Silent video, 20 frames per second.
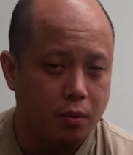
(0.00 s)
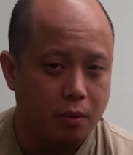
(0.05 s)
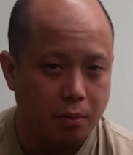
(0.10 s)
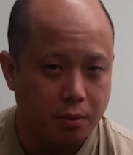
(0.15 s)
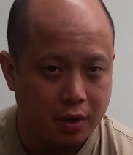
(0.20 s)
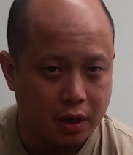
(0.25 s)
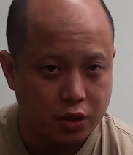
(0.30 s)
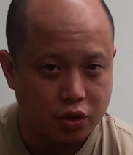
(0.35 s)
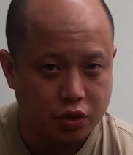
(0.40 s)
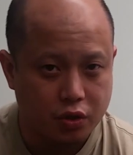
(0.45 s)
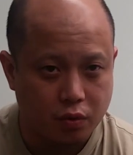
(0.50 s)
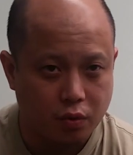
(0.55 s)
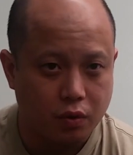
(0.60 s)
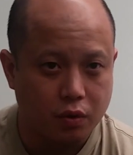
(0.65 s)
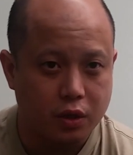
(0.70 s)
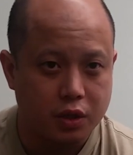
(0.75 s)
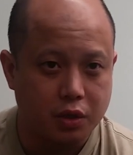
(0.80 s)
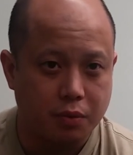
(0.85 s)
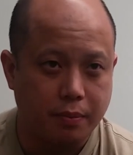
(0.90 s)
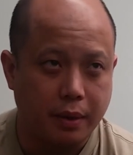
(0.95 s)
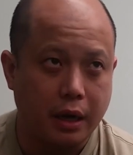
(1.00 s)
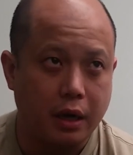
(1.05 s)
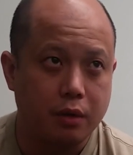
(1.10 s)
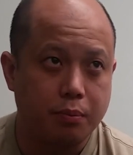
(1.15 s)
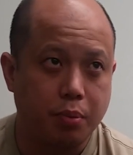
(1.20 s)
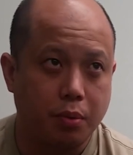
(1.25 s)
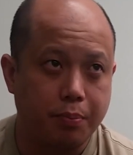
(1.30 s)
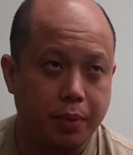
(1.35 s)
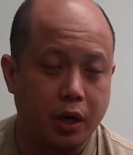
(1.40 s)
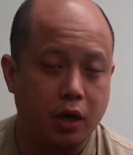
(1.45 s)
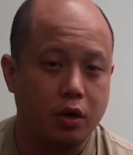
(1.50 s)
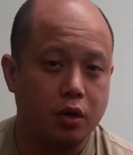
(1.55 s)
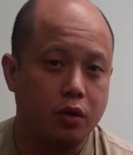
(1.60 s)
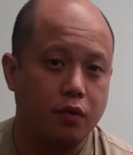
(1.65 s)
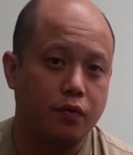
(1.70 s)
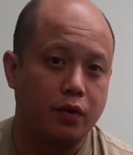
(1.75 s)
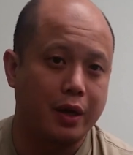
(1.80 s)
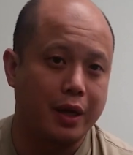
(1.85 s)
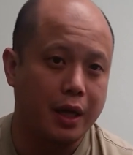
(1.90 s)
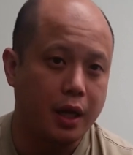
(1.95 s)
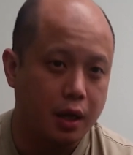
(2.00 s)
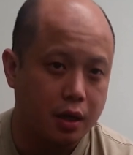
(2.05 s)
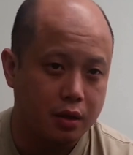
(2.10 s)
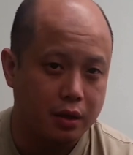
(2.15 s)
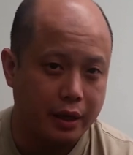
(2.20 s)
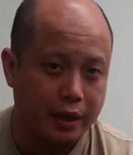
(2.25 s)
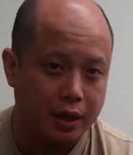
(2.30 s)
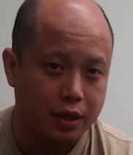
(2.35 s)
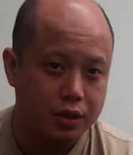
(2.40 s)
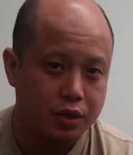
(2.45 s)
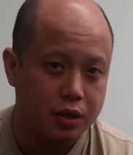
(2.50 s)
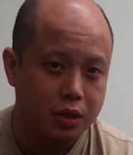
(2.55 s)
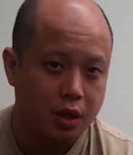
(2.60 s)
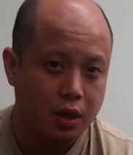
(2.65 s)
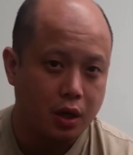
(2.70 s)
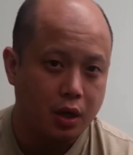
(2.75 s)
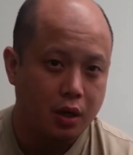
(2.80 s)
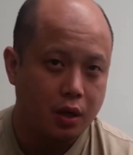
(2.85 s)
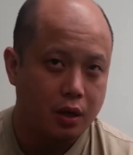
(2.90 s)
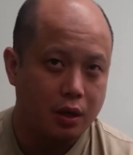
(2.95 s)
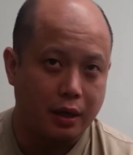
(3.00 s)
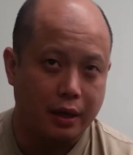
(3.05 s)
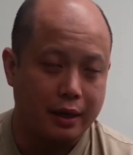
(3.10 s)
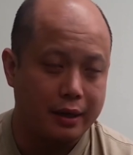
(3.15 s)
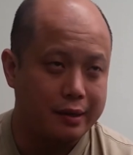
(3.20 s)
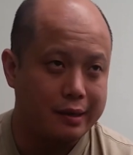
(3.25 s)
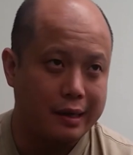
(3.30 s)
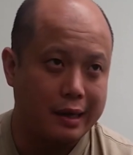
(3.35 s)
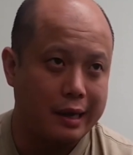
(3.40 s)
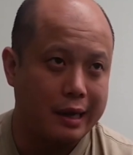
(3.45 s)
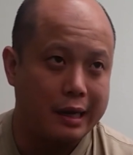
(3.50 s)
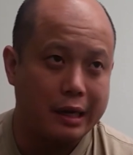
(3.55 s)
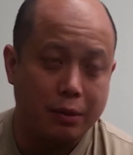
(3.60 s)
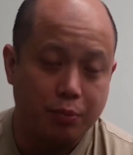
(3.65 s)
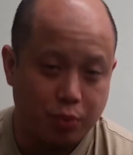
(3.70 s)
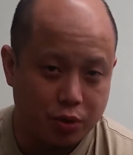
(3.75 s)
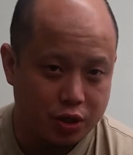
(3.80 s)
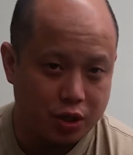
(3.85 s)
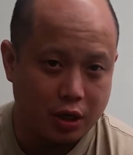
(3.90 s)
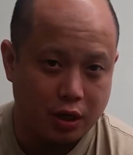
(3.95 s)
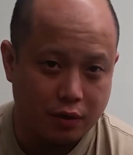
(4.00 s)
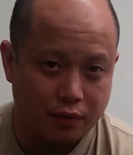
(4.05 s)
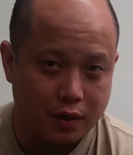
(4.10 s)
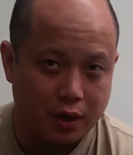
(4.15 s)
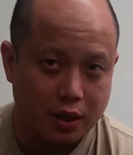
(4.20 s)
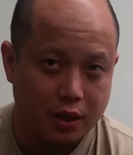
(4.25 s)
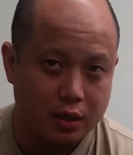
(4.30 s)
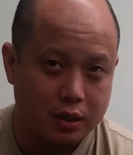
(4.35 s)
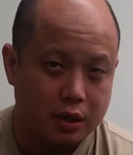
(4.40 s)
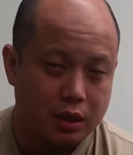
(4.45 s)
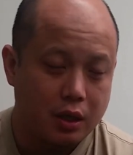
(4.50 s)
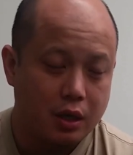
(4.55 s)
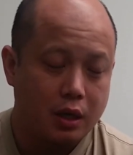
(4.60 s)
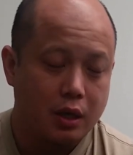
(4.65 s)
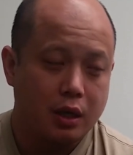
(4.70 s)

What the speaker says: Remember that school is about preparing you for the NCLEX, like 80% of it is.